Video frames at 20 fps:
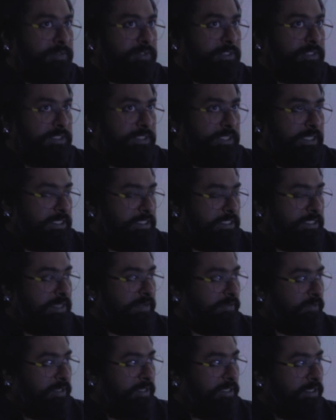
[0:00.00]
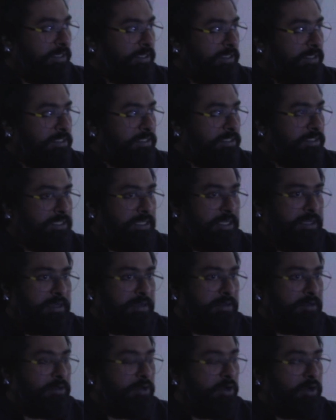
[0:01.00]
6-7 years,
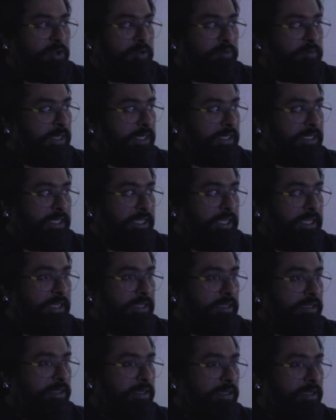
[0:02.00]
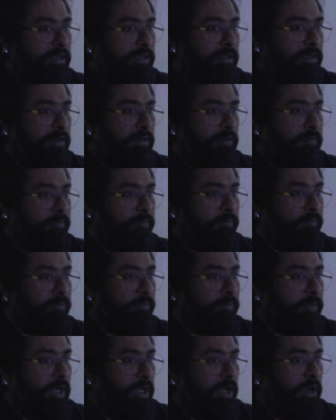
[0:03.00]
documenting
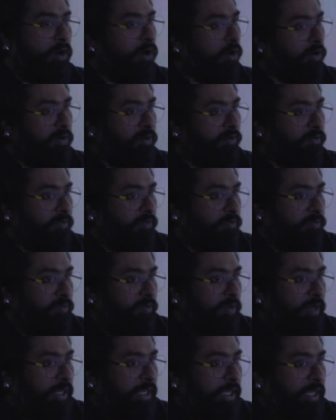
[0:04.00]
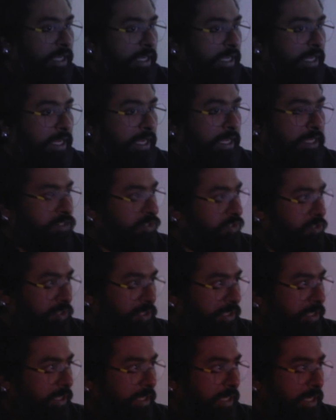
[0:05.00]
a lot of
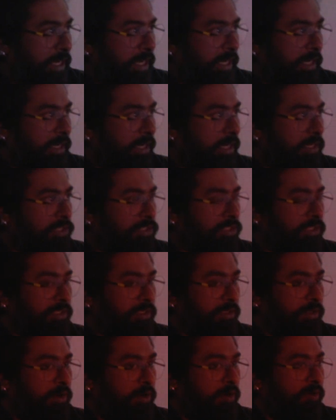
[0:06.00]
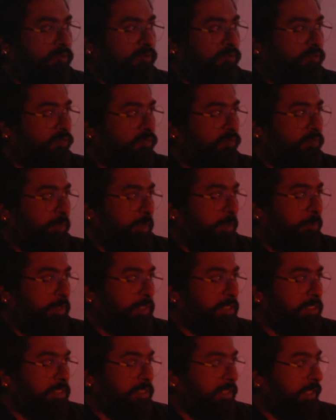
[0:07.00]
history and culture of
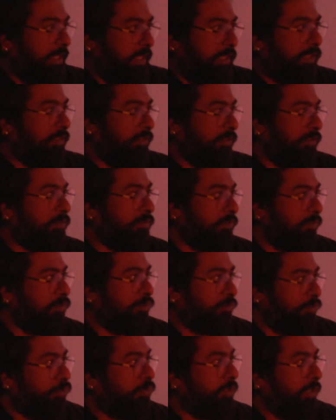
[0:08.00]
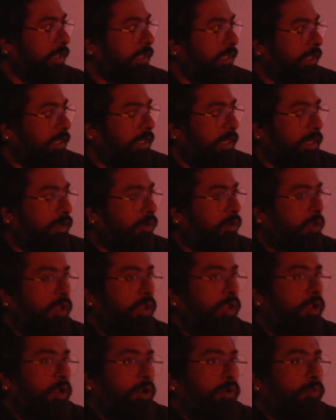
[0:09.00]
people in rural India,
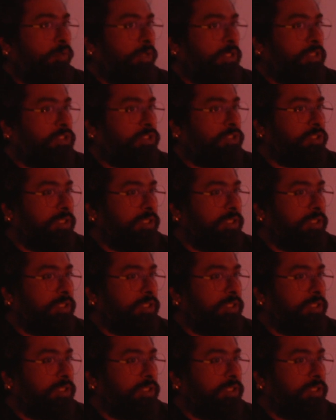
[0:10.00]
which